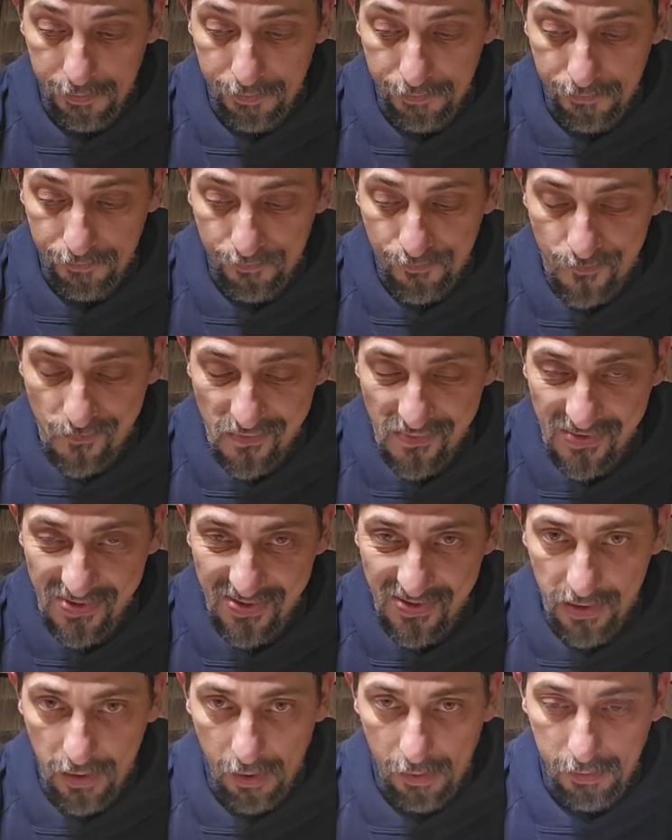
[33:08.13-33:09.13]

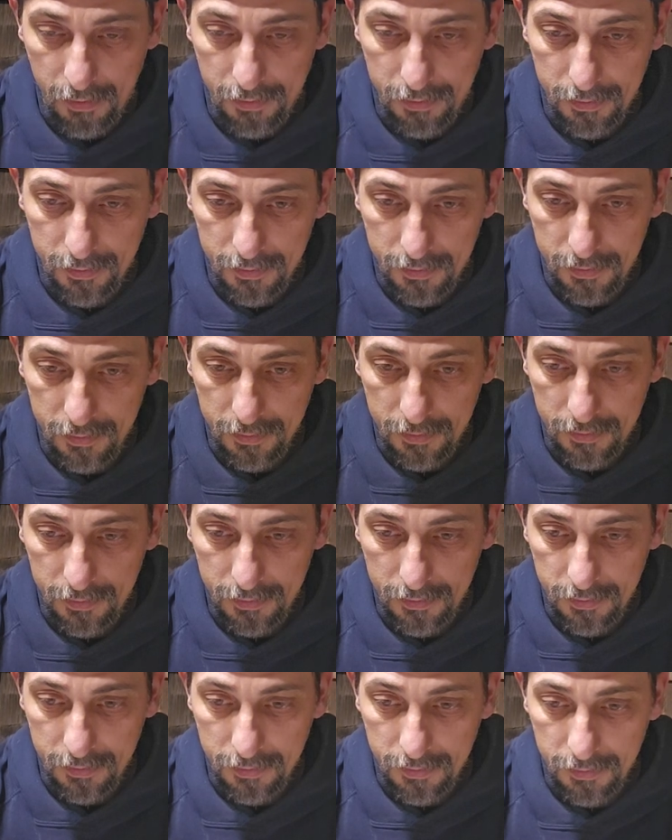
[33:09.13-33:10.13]

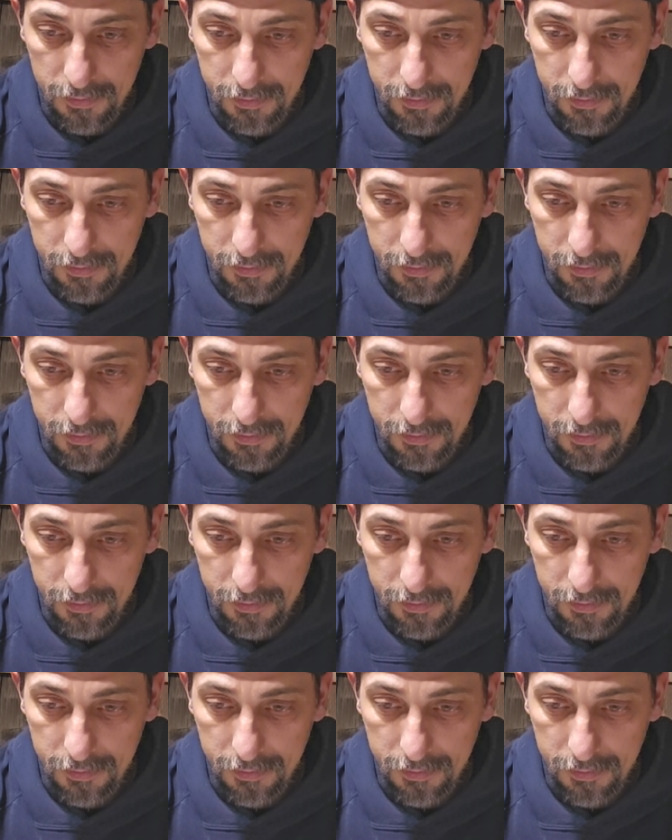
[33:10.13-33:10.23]
Nothing is said.